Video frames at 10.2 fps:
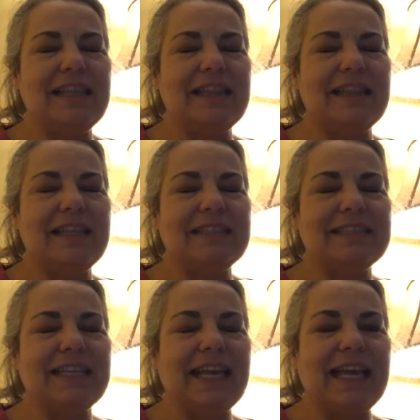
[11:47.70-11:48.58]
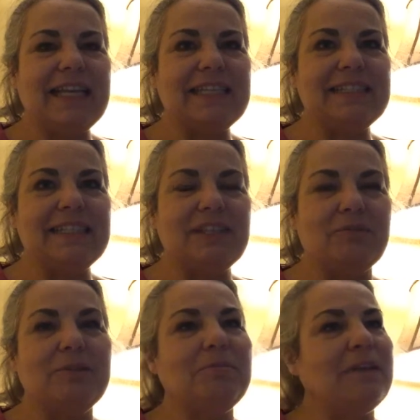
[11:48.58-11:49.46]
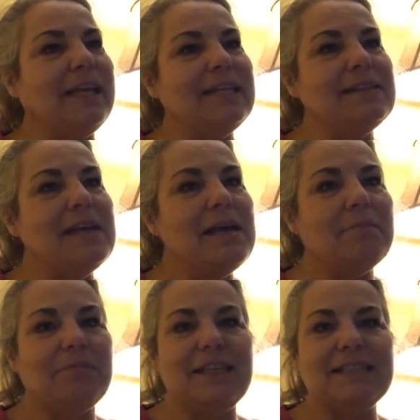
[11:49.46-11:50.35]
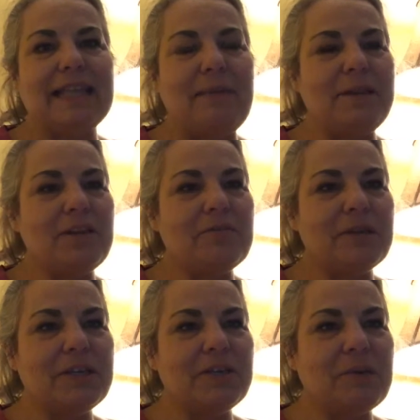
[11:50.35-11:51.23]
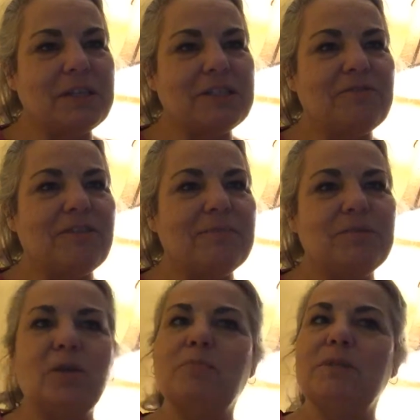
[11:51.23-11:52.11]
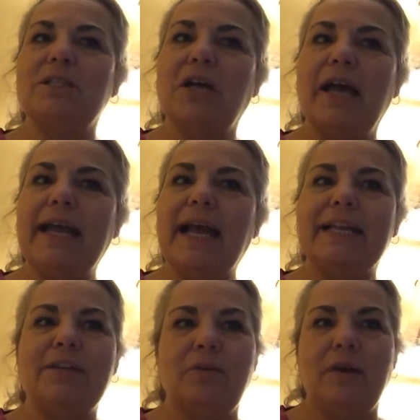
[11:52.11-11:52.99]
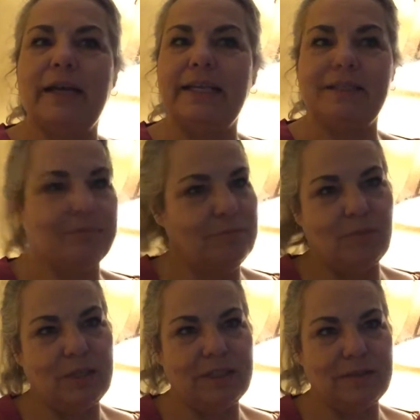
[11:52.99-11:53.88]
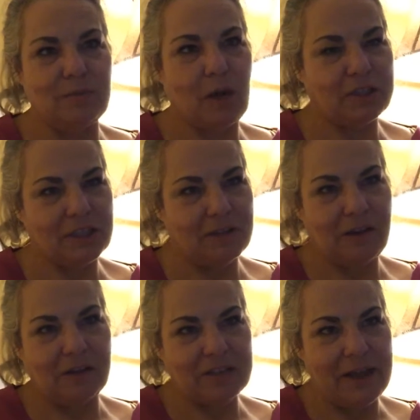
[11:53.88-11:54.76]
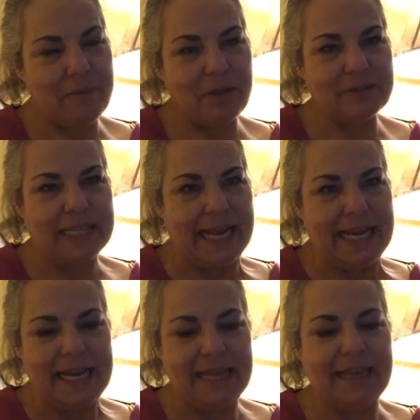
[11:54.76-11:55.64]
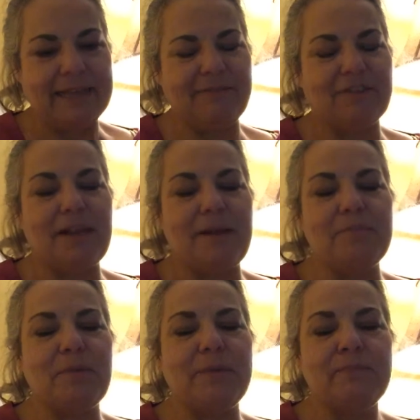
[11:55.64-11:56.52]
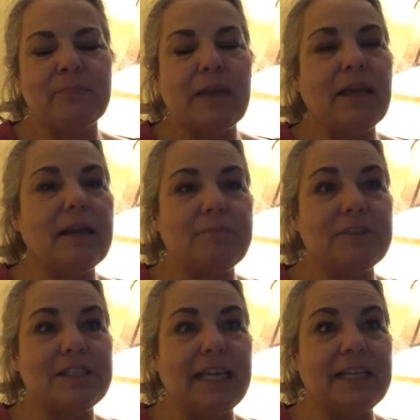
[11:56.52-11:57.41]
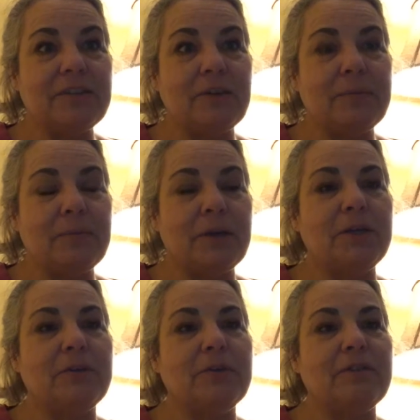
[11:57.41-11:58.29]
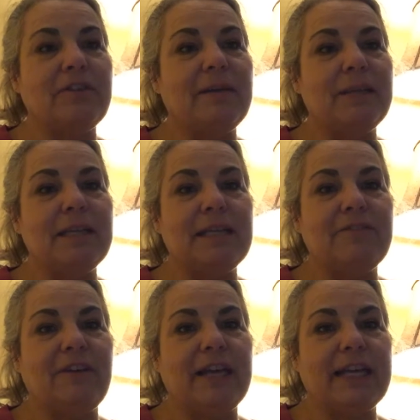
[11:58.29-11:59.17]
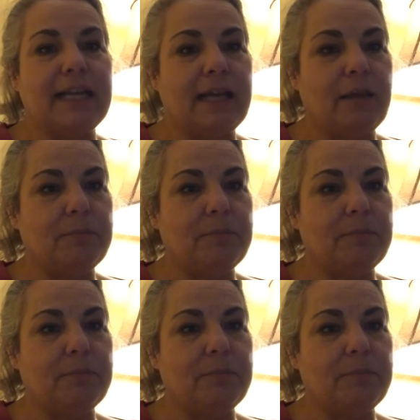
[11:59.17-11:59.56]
this again and see the replay, please let me know where you're watching from. Don't be shy. I know I was watching a long time without saying anything for some, but appreciate knowing where you are from, and if I can help you,